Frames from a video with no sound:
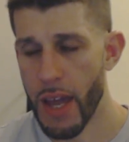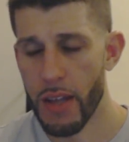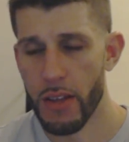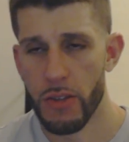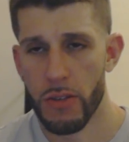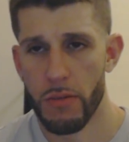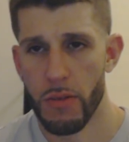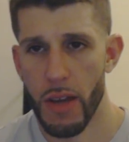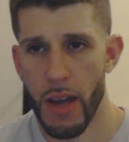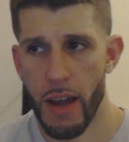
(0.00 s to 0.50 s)

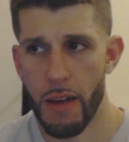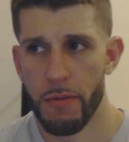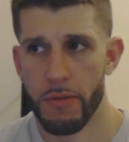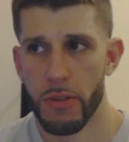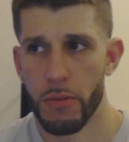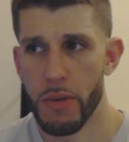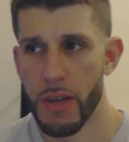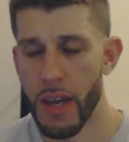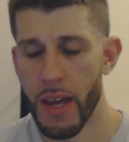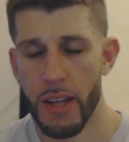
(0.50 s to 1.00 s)
and
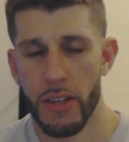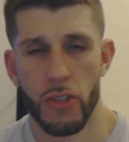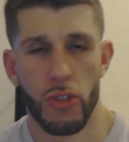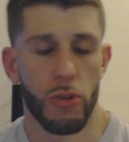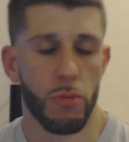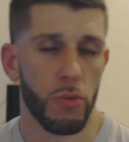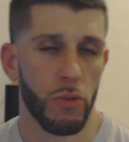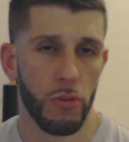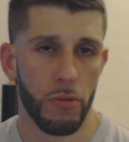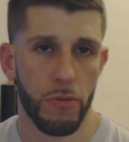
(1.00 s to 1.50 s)
have to be
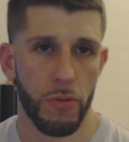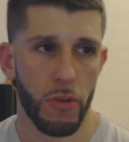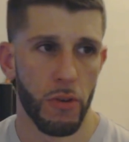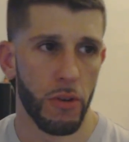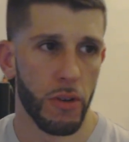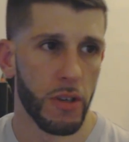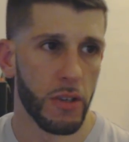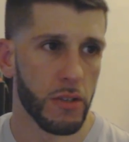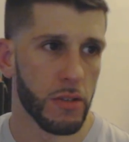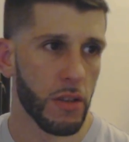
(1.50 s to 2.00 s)
answerable
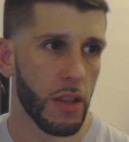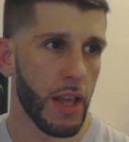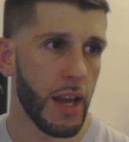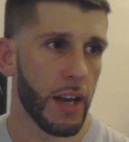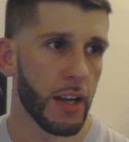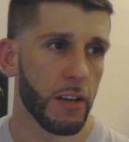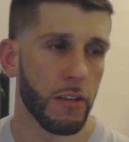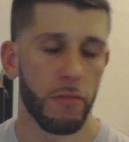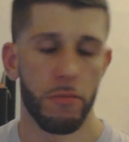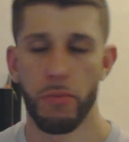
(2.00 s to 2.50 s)
for his
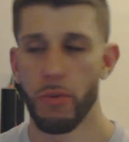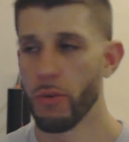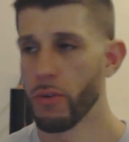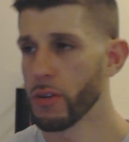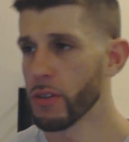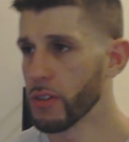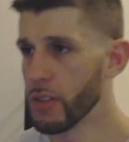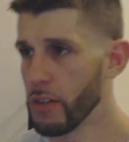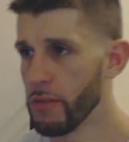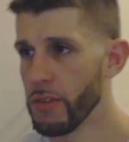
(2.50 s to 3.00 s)
lack of
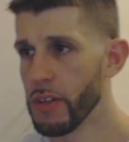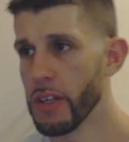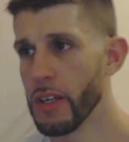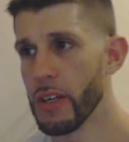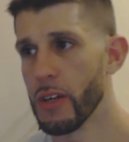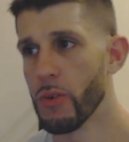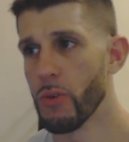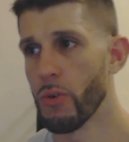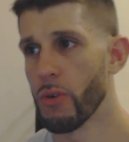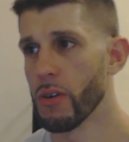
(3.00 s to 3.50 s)

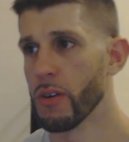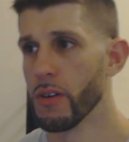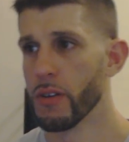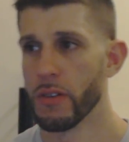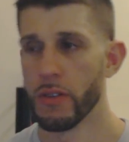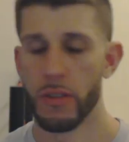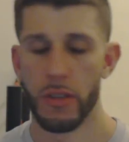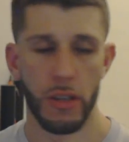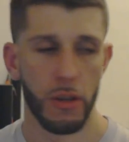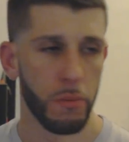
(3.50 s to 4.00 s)
productivity or
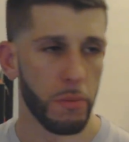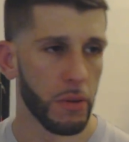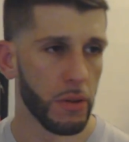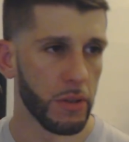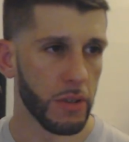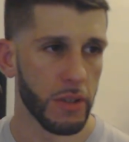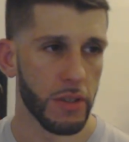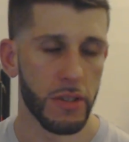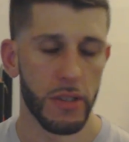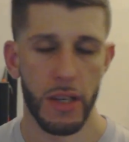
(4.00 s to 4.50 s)
his
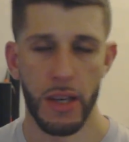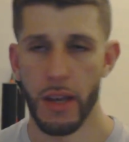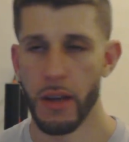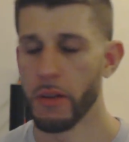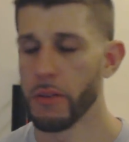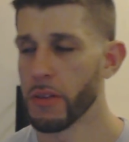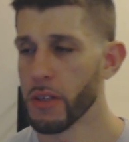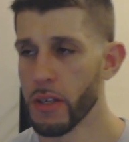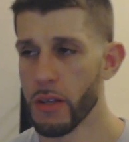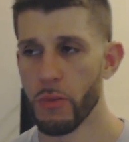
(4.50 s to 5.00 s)
inability to stay
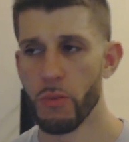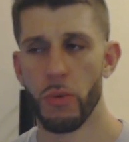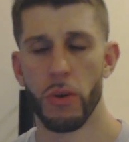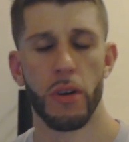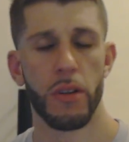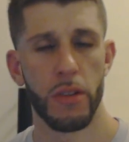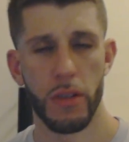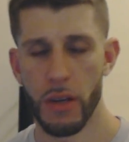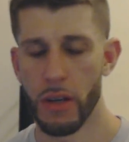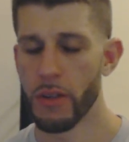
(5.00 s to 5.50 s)
healthy.
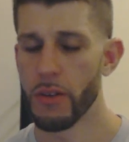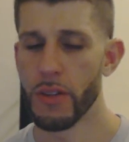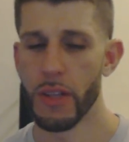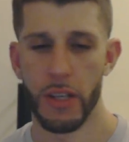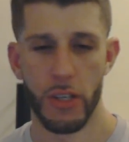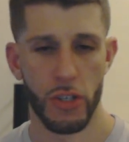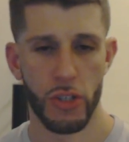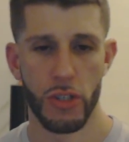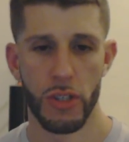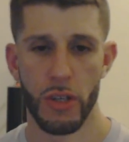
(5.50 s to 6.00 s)
One or the other.
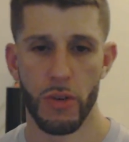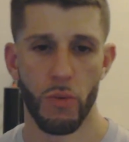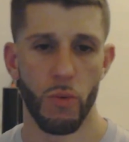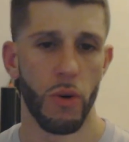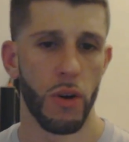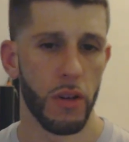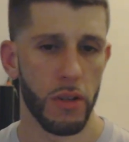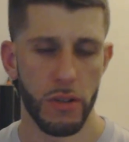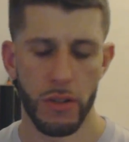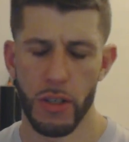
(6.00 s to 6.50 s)
They just didn't
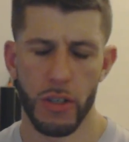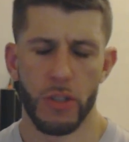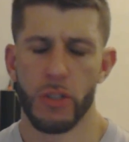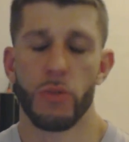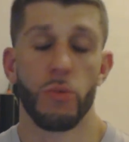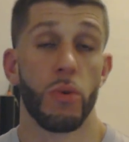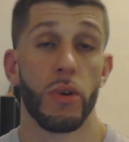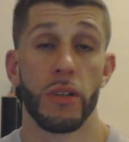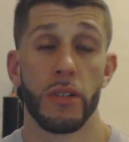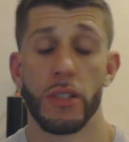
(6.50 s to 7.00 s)
want to. They
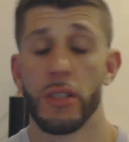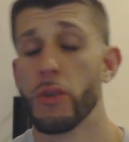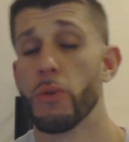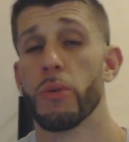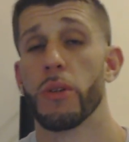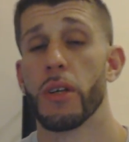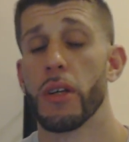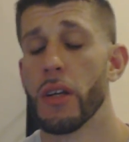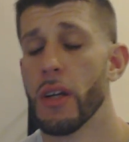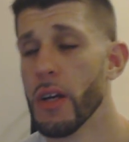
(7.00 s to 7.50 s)
just didn't want to
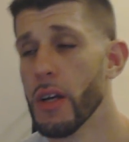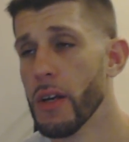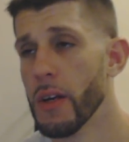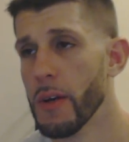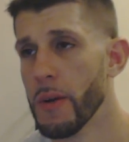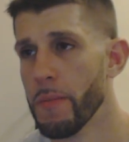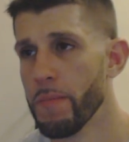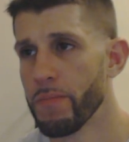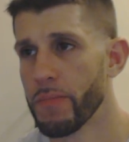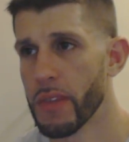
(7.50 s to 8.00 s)
deal with it,
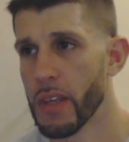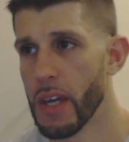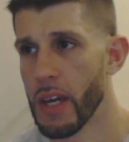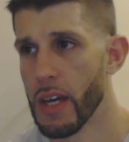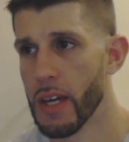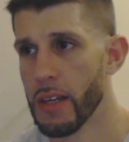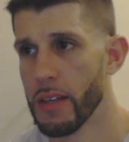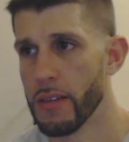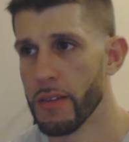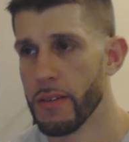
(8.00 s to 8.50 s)

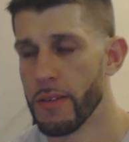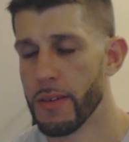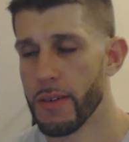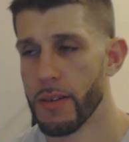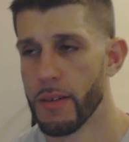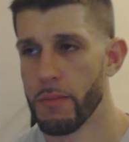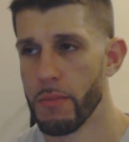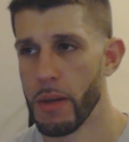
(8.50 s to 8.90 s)
and